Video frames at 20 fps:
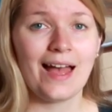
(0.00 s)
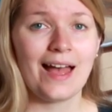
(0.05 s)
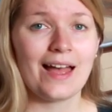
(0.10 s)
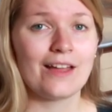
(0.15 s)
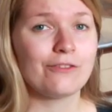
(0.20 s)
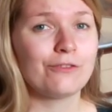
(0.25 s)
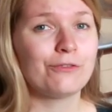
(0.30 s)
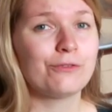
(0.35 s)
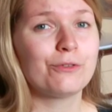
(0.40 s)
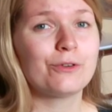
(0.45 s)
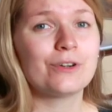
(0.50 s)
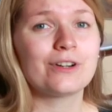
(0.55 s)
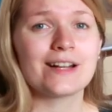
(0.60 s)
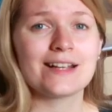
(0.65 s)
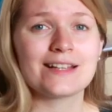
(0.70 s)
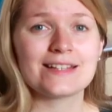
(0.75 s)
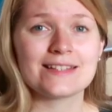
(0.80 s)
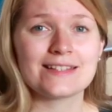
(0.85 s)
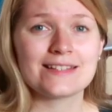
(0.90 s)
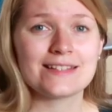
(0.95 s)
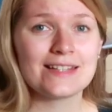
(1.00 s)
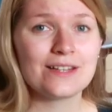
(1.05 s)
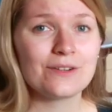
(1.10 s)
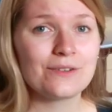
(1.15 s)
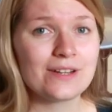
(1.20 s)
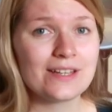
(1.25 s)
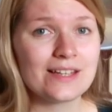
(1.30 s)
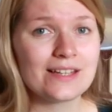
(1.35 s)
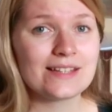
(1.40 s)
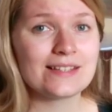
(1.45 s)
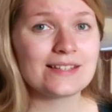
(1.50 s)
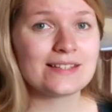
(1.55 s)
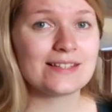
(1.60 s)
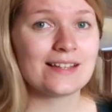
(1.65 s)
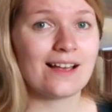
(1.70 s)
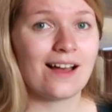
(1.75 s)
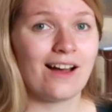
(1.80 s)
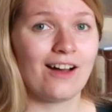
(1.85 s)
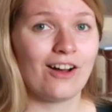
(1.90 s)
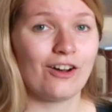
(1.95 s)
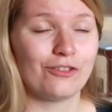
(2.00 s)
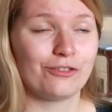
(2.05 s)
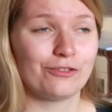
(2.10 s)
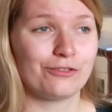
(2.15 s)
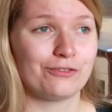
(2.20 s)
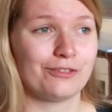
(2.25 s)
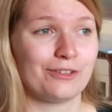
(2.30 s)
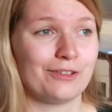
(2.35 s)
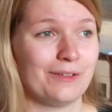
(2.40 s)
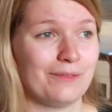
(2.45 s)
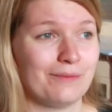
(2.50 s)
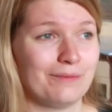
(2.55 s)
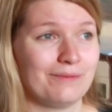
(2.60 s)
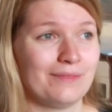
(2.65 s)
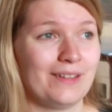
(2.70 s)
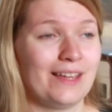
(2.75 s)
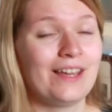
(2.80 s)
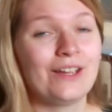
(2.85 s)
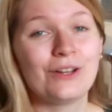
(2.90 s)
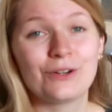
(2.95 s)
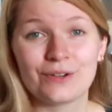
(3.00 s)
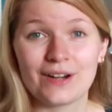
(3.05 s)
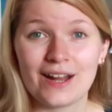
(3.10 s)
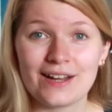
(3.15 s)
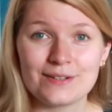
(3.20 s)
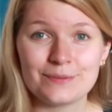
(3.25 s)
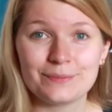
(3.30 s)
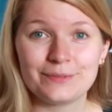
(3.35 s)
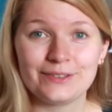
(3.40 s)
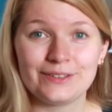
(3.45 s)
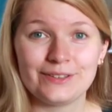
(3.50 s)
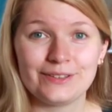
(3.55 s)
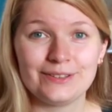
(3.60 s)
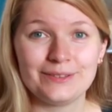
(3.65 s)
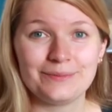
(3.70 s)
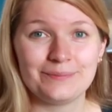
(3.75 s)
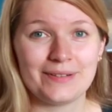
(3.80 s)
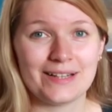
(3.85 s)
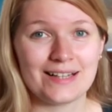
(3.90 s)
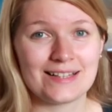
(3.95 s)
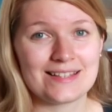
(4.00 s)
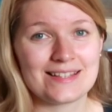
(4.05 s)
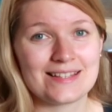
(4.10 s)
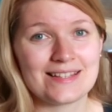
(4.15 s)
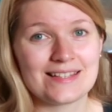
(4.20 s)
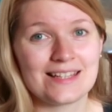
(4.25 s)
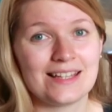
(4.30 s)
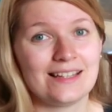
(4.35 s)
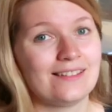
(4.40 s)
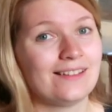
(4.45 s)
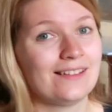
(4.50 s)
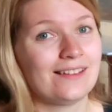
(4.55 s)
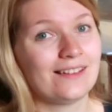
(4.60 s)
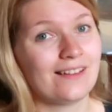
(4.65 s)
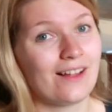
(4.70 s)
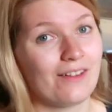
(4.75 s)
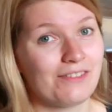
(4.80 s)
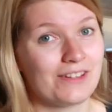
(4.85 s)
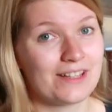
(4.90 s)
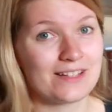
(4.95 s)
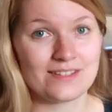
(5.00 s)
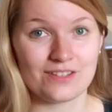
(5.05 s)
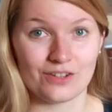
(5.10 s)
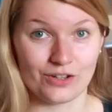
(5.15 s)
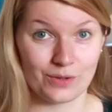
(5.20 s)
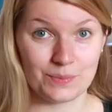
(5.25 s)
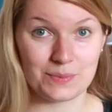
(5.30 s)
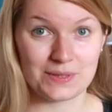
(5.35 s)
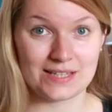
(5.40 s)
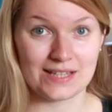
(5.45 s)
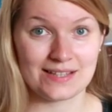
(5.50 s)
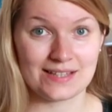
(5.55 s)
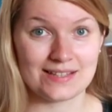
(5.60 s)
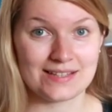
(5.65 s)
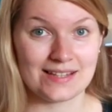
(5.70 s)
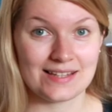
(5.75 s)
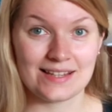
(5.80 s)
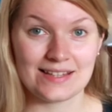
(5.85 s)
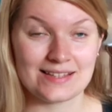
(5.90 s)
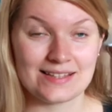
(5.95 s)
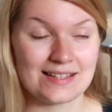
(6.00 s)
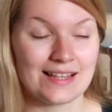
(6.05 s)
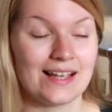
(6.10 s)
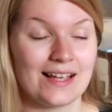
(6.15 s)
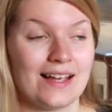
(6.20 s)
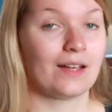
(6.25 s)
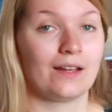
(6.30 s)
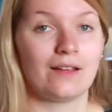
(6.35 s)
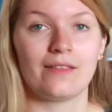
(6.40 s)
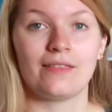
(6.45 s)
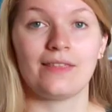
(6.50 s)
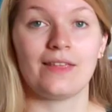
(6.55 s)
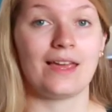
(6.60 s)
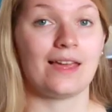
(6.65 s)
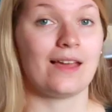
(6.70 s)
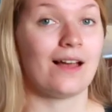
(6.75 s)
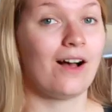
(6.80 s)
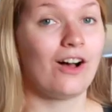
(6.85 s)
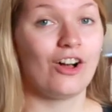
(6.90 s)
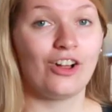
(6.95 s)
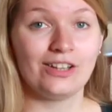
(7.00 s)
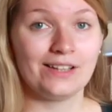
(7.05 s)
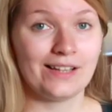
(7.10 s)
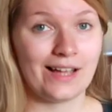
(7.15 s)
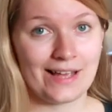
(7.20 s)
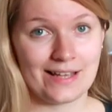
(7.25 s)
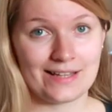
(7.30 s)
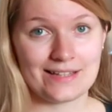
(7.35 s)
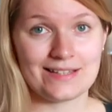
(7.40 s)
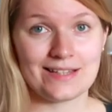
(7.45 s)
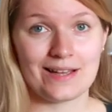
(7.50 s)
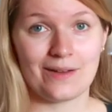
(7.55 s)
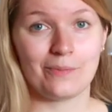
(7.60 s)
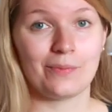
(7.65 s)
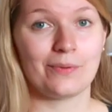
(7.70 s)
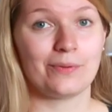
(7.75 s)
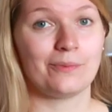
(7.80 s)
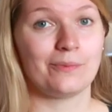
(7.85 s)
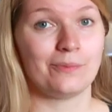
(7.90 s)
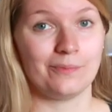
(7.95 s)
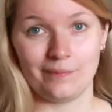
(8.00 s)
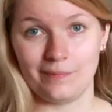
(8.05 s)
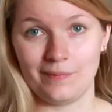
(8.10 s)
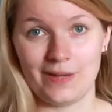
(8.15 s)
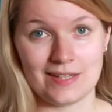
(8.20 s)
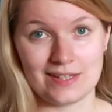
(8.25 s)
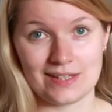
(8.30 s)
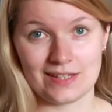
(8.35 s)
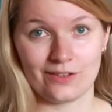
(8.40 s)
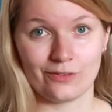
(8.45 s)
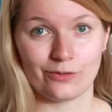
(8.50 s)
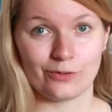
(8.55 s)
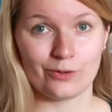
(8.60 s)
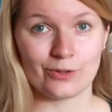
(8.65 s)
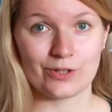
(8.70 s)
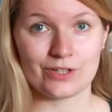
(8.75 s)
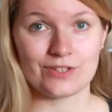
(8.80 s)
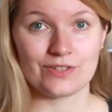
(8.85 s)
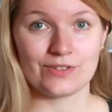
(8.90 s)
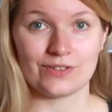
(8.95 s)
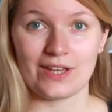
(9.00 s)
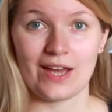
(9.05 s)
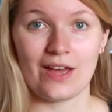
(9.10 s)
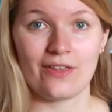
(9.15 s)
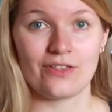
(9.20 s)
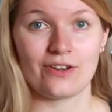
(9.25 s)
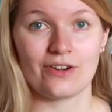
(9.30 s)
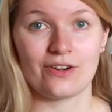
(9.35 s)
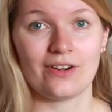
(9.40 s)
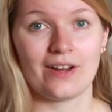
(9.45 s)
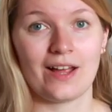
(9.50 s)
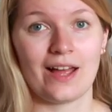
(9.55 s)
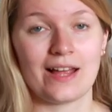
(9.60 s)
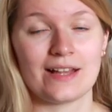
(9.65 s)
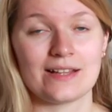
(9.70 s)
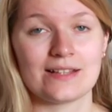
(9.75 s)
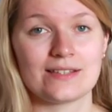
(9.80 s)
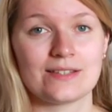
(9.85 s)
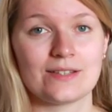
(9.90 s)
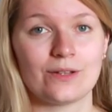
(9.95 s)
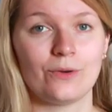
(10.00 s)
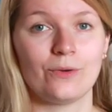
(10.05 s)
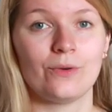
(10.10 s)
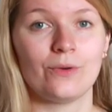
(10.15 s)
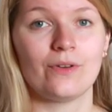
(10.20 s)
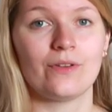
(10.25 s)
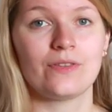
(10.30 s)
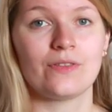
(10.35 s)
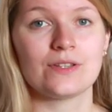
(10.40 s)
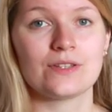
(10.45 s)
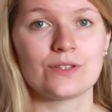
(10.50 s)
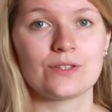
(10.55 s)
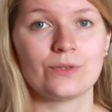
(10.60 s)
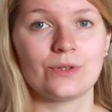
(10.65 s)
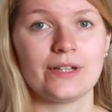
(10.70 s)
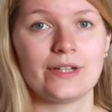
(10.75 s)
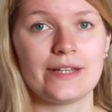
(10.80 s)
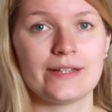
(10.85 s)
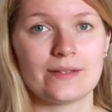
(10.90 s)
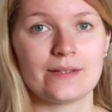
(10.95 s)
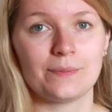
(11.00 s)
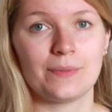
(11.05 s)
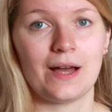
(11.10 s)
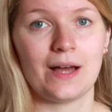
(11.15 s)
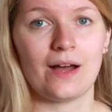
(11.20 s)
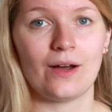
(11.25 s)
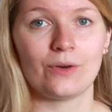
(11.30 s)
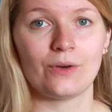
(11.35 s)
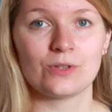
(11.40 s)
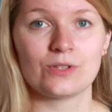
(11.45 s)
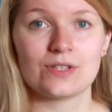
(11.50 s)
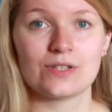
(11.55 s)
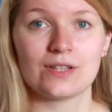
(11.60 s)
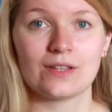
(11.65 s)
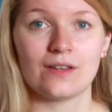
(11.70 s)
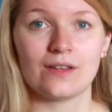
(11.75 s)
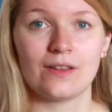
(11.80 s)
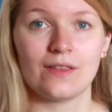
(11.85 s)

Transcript: And for a series of incredible but still lovely circumstances, they all end up meeting, of course, together. And so the story is about